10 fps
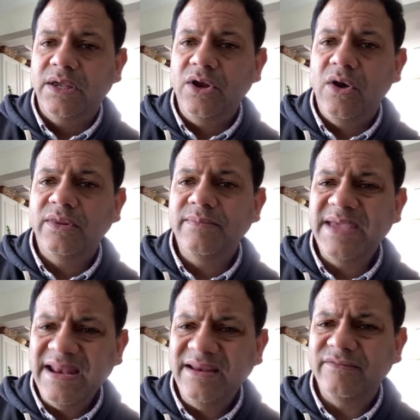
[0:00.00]
You know, in the
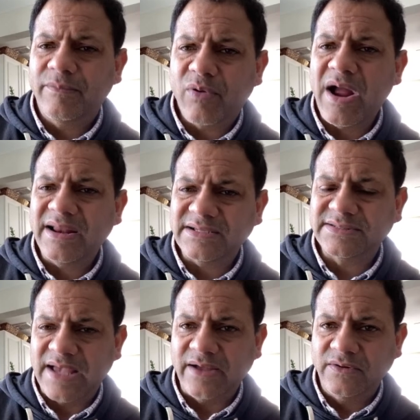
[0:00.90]
beginning of a product
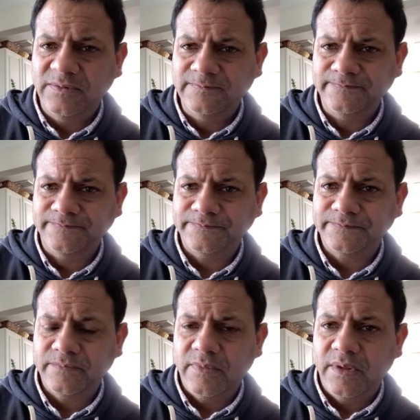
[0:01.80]
cycle,
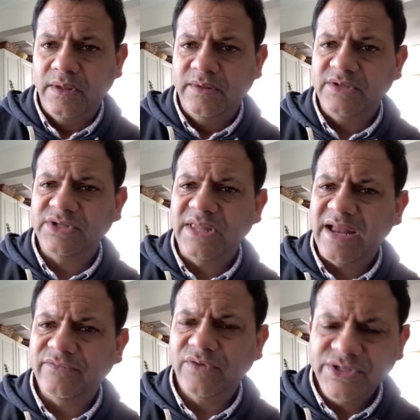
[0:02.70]
there's a lot
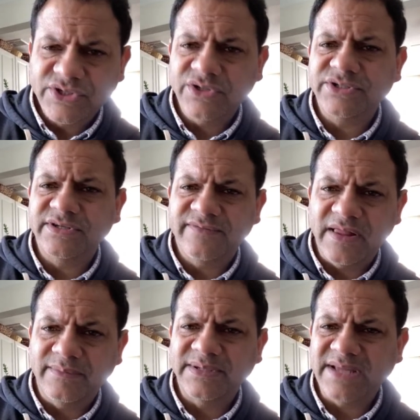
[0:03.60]
of research and
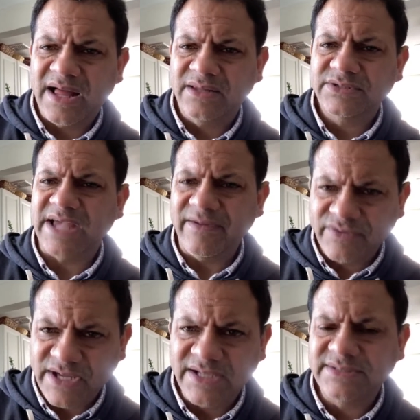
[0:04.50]
development dollars,
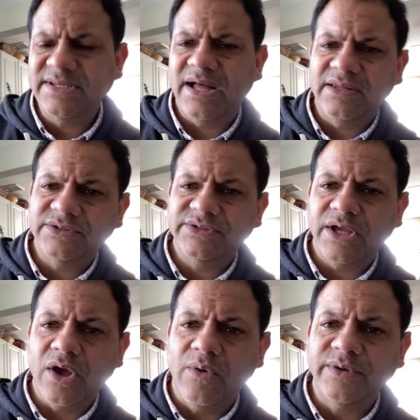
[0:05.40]
advertising dollars that
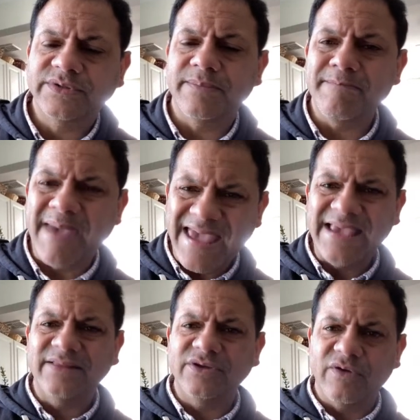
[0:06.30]
go into
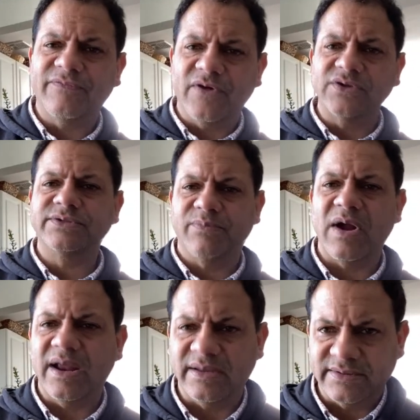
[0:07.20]
making your first
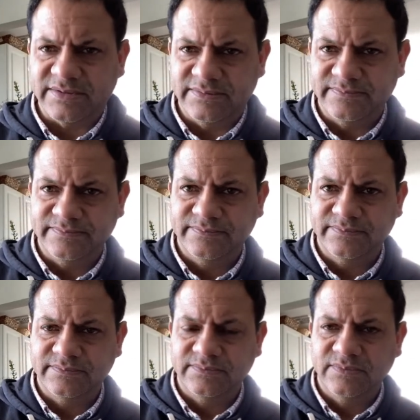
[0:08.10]
product.
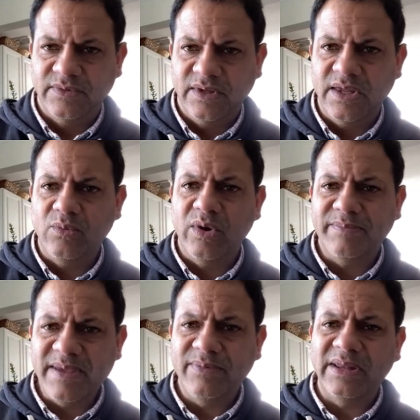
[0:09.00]
Then when
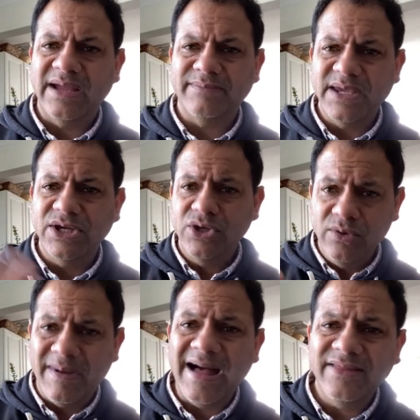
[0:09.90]
people like me and you
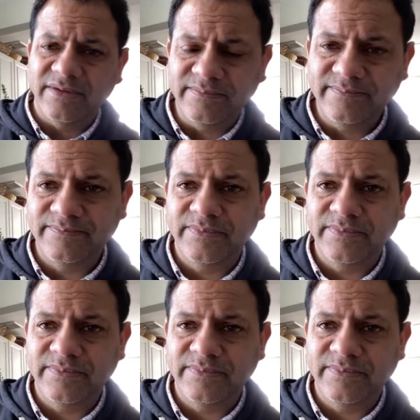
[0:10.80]
buy them,